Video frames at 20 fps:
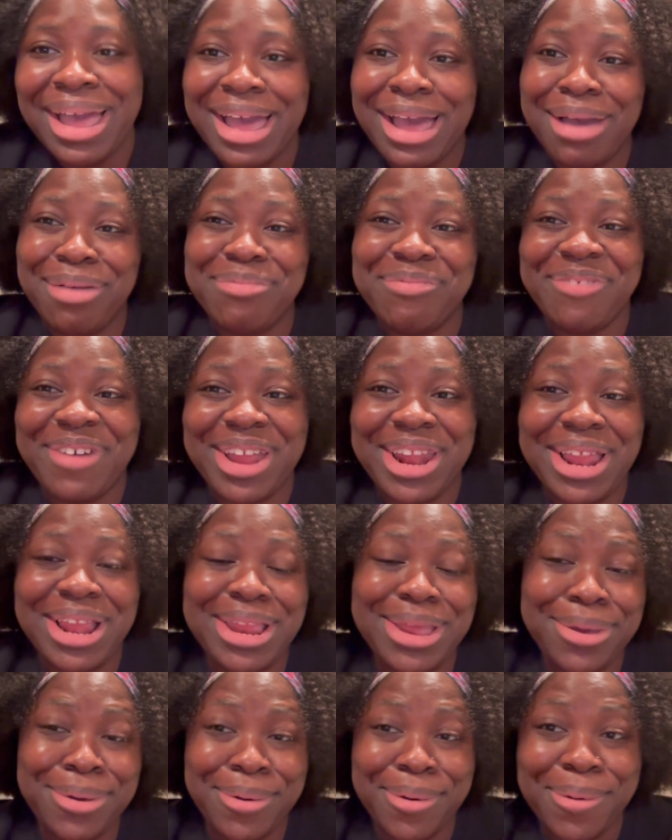I'm
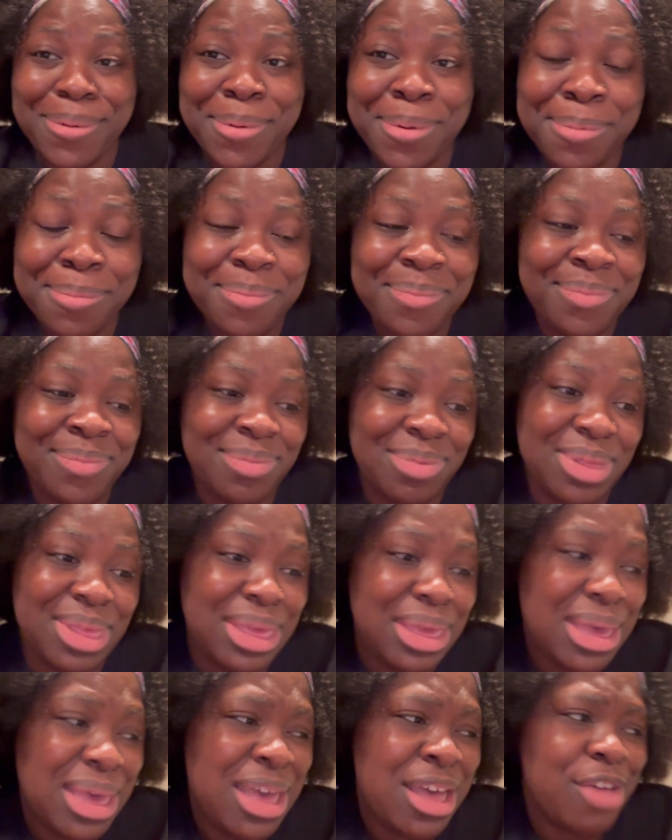finally home.
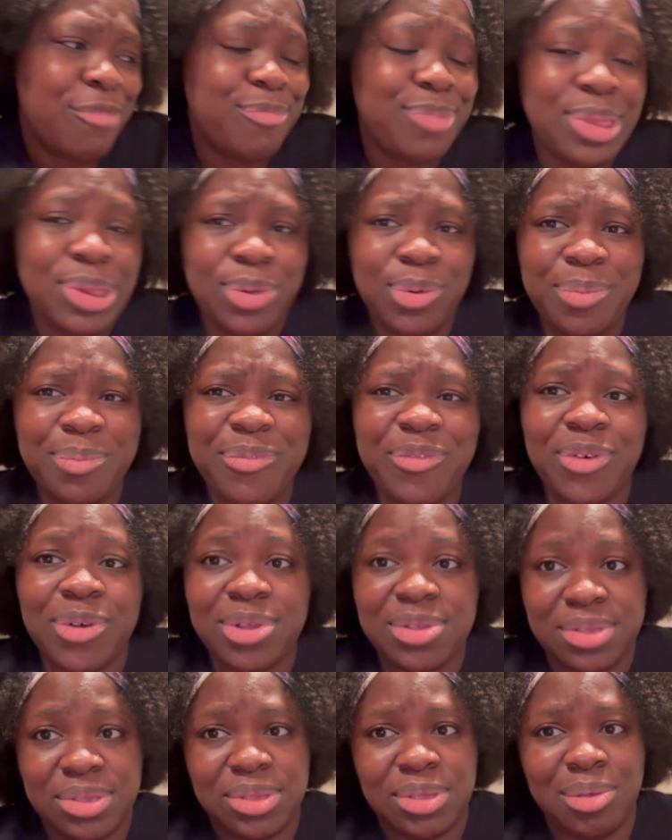I've been home for
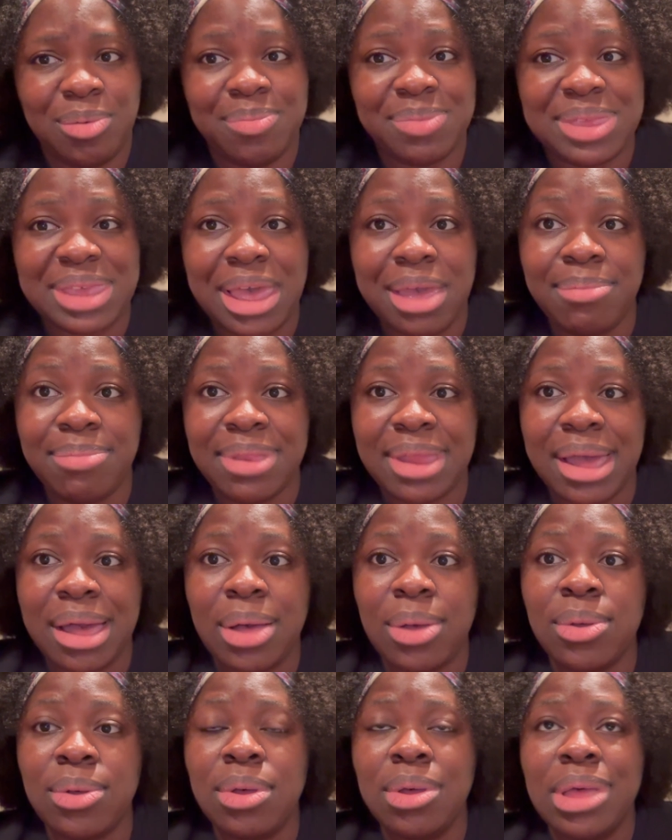some time
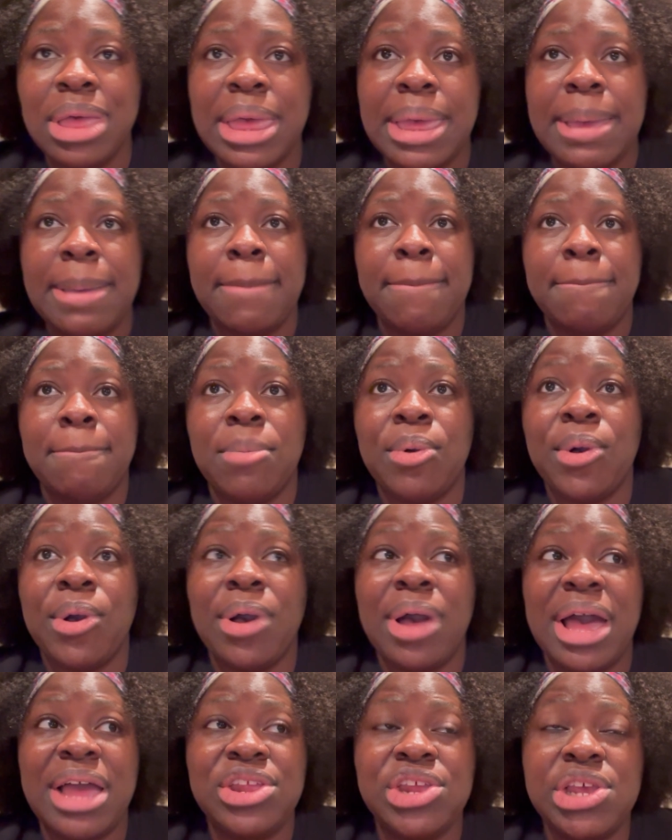now, but
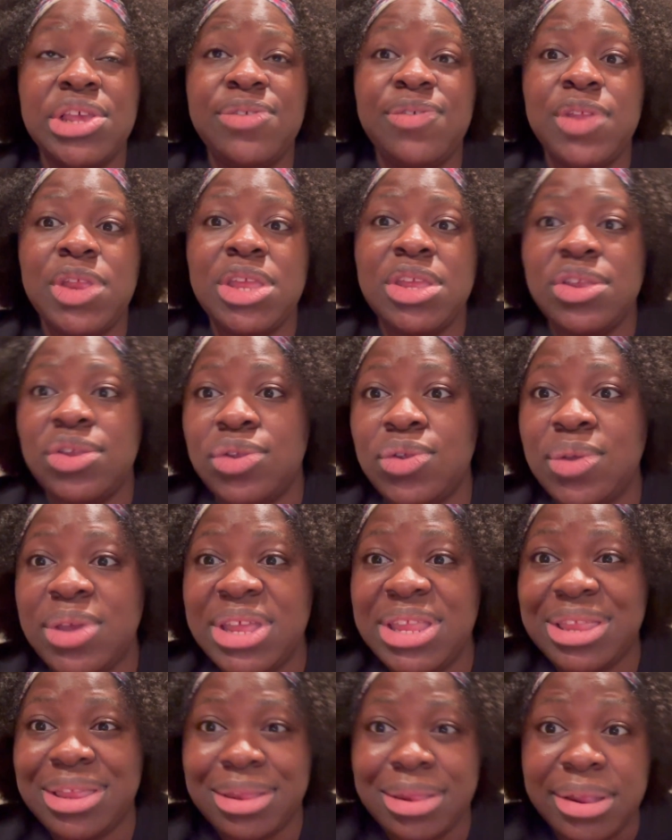I just finished
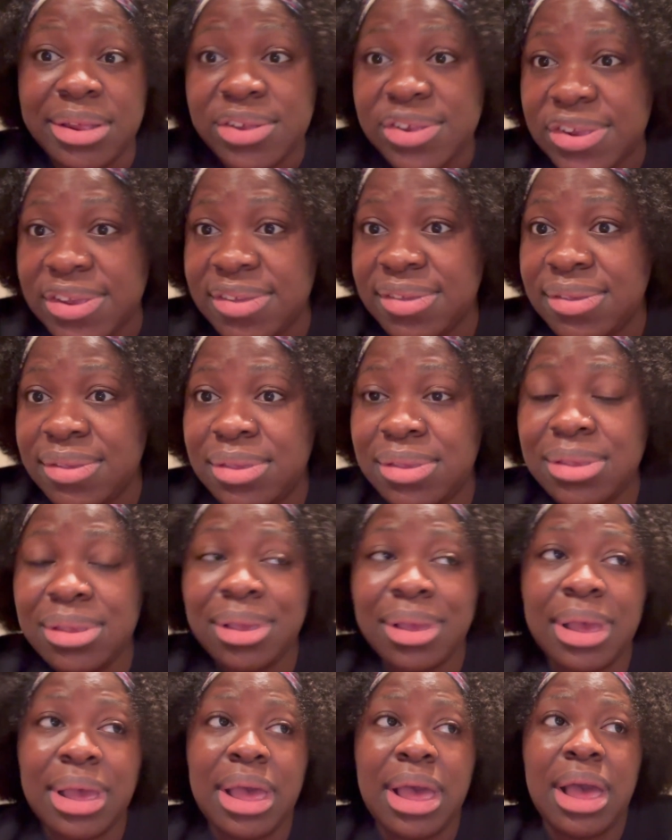doing the dishes.
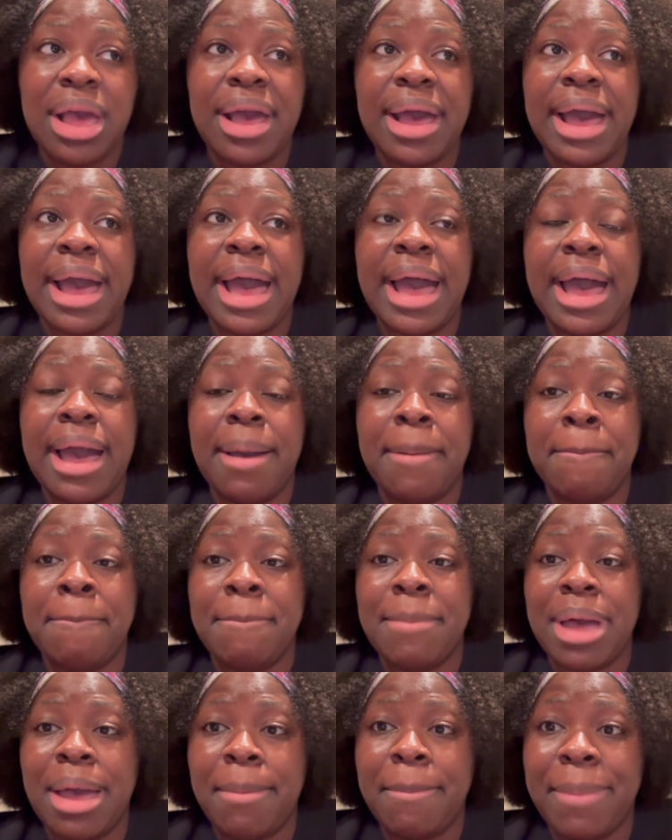
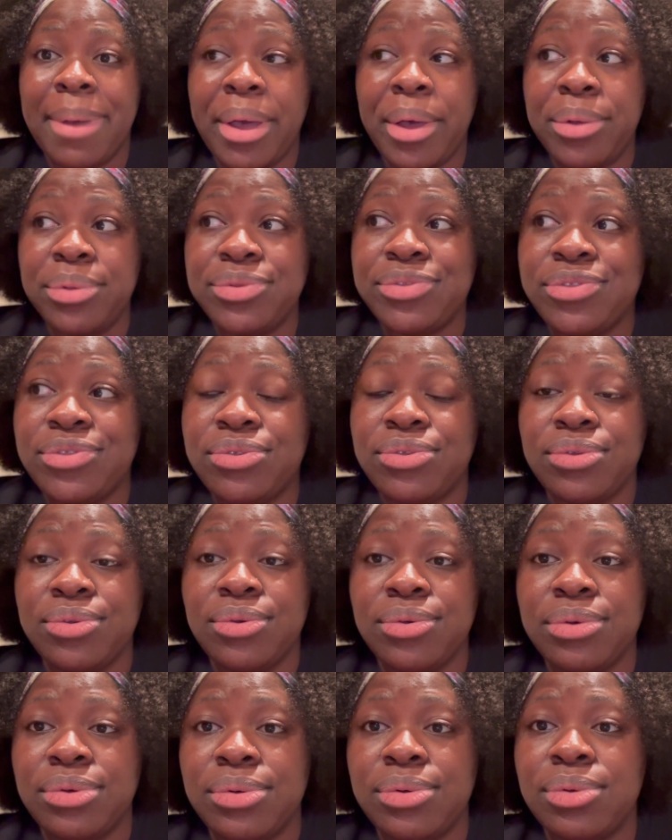I'm about
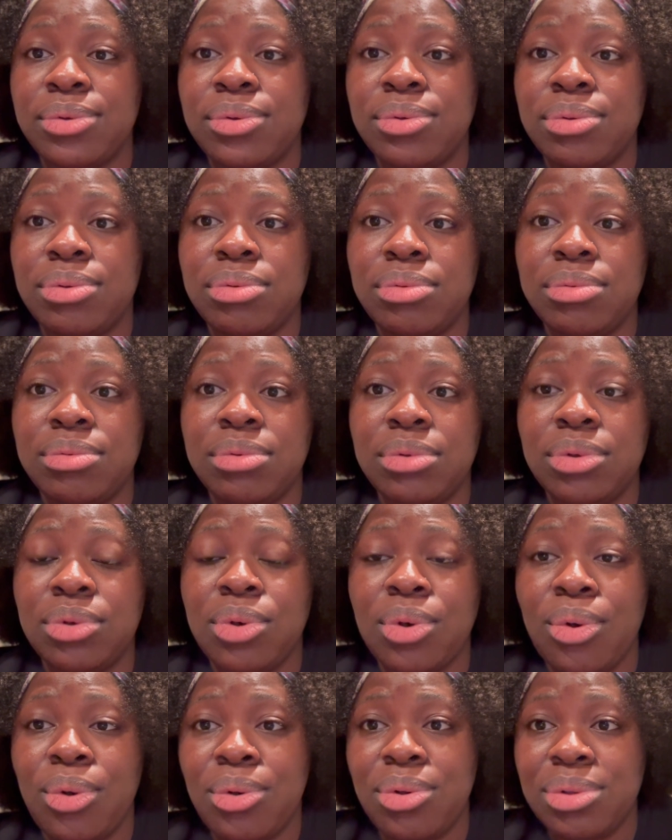to
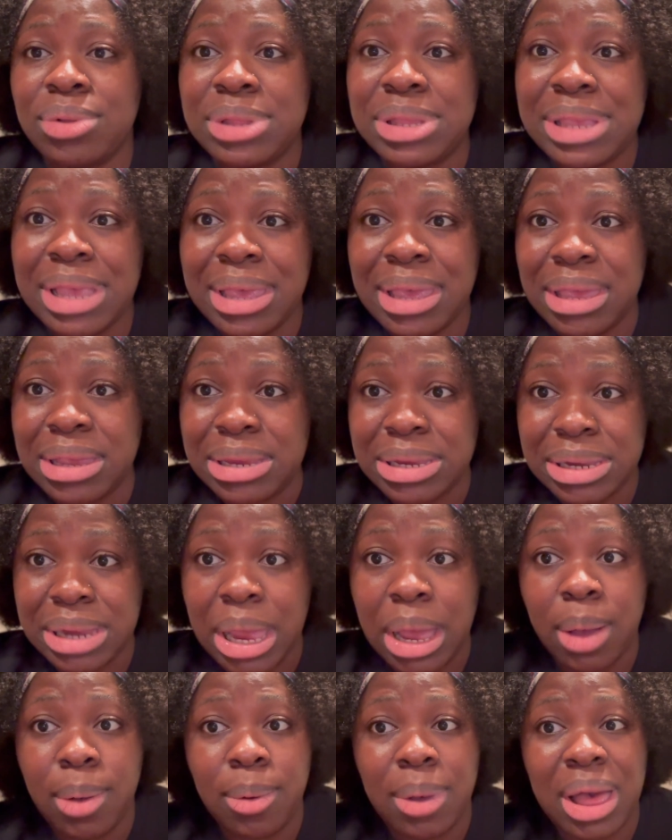go take a
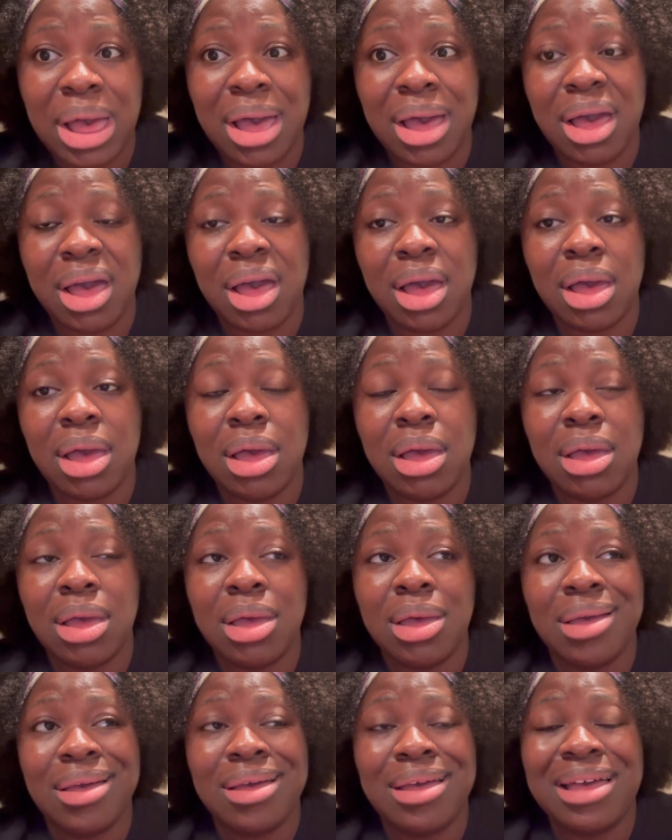shower
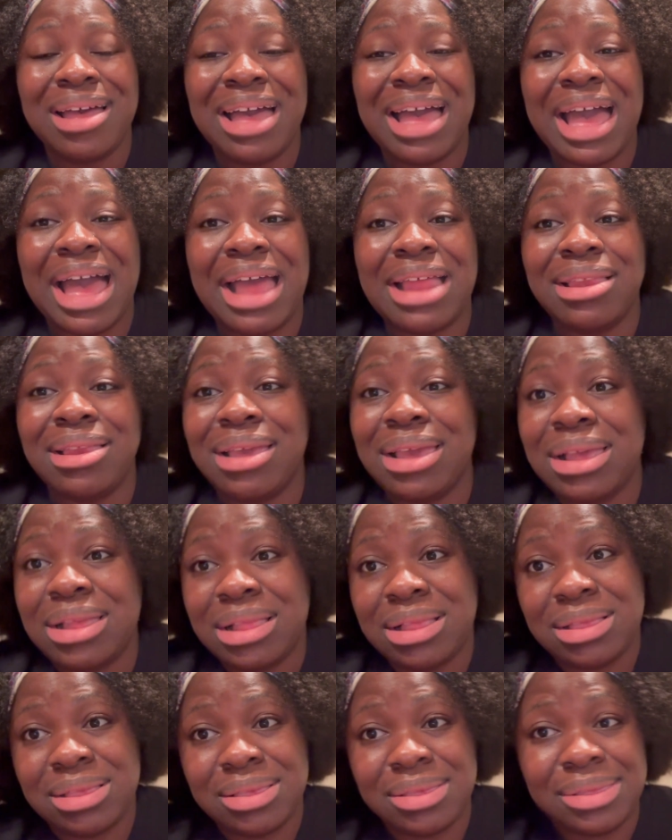and eat
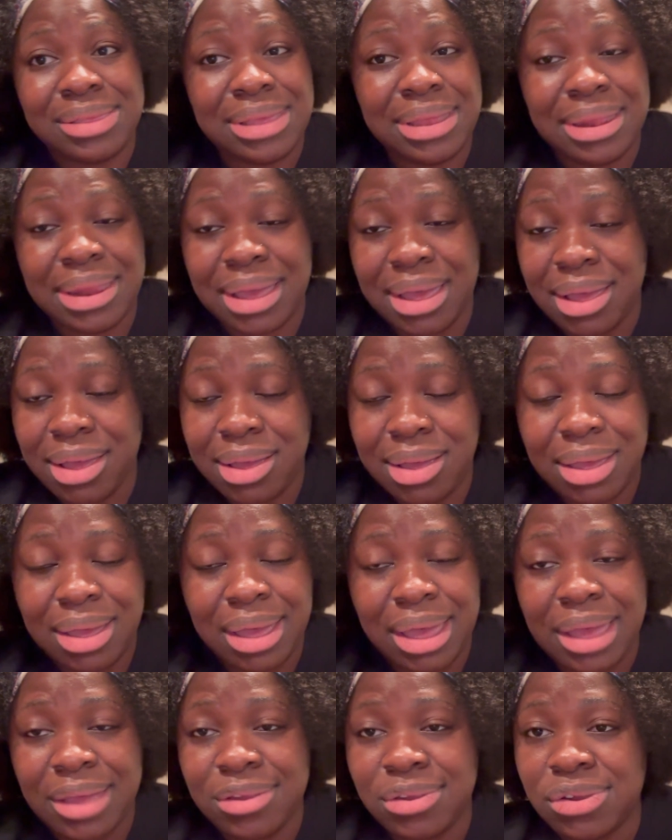dinner
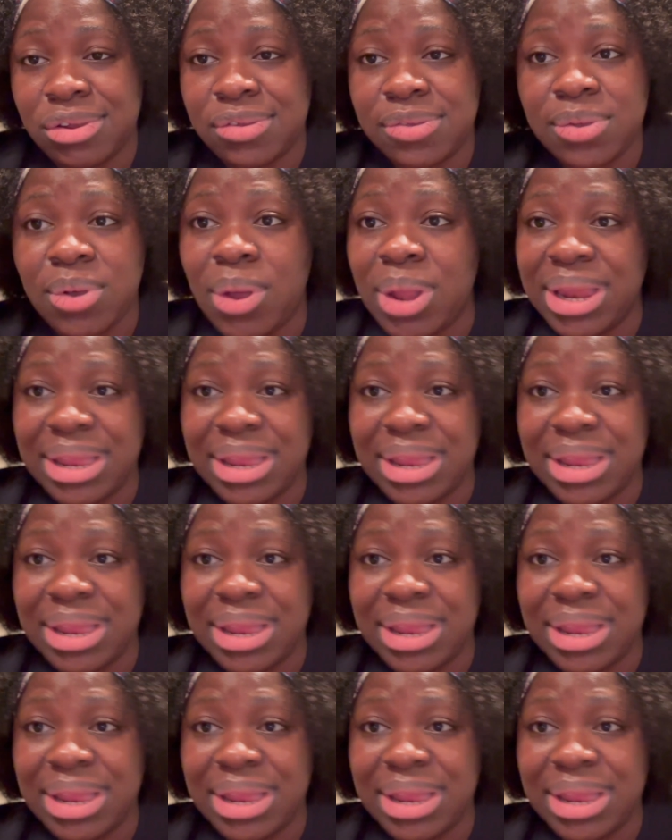and just call